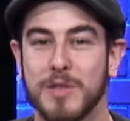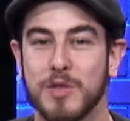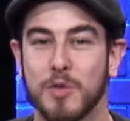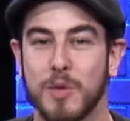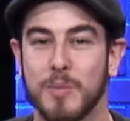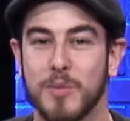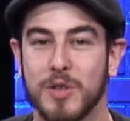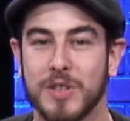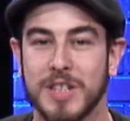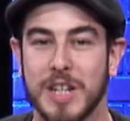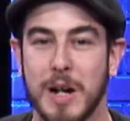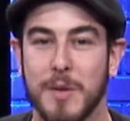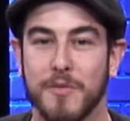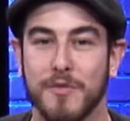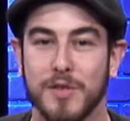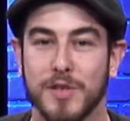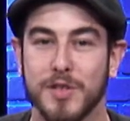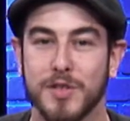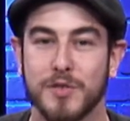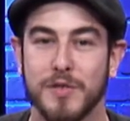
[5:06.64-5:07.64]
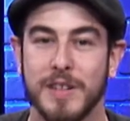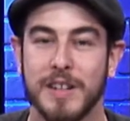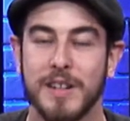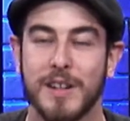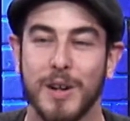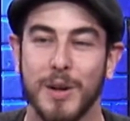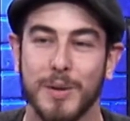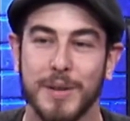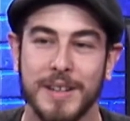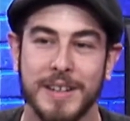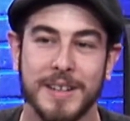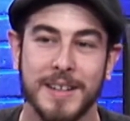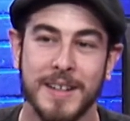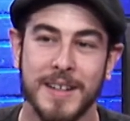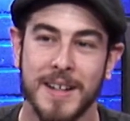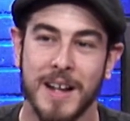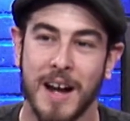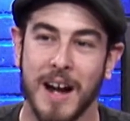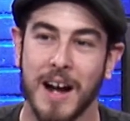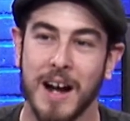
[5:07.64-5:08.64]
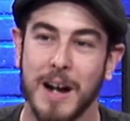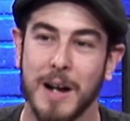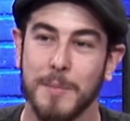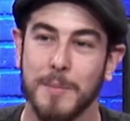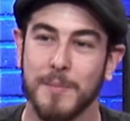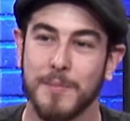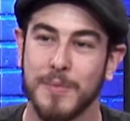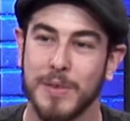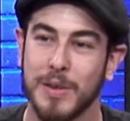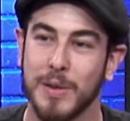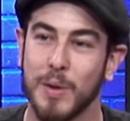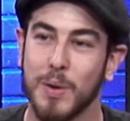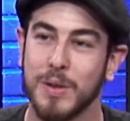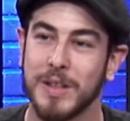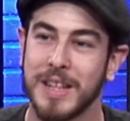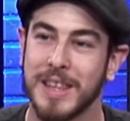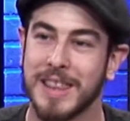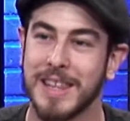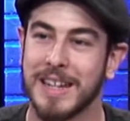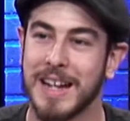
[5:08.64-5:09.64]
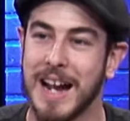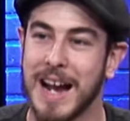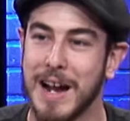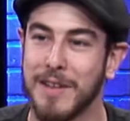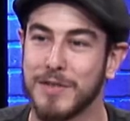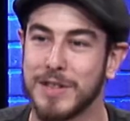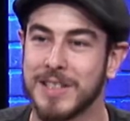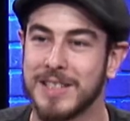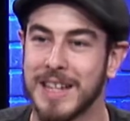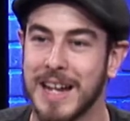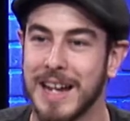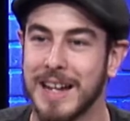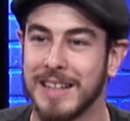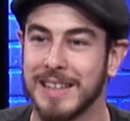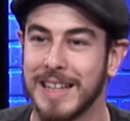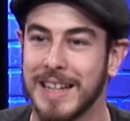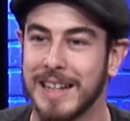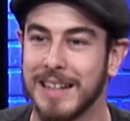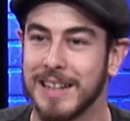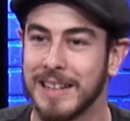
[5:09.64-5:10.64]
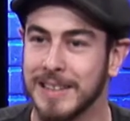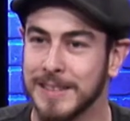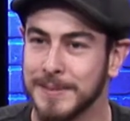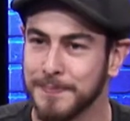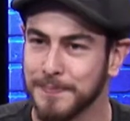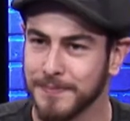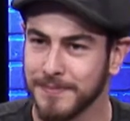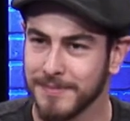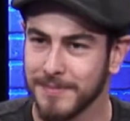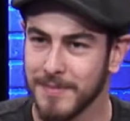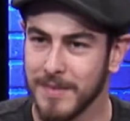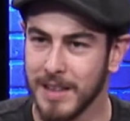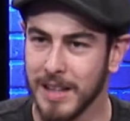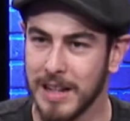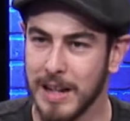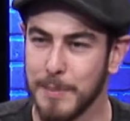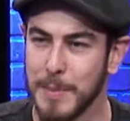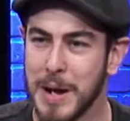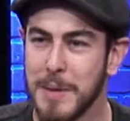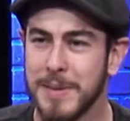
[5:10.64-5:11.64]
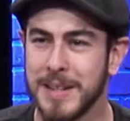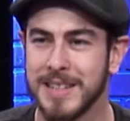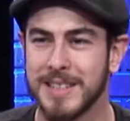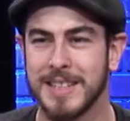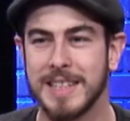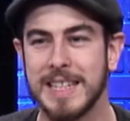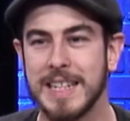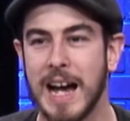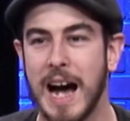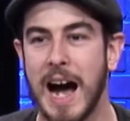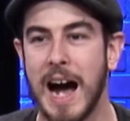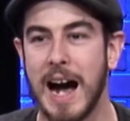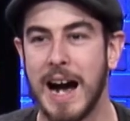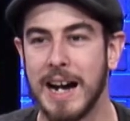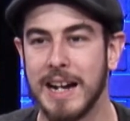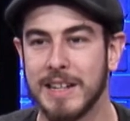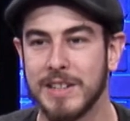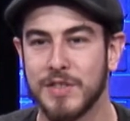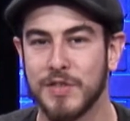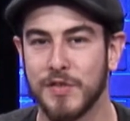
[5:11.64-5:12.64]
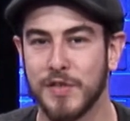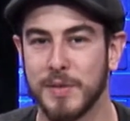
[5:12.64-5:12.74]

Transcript: one more time, full screen, Cody, um, the only thing I have to say, like, maybe it's the eyes for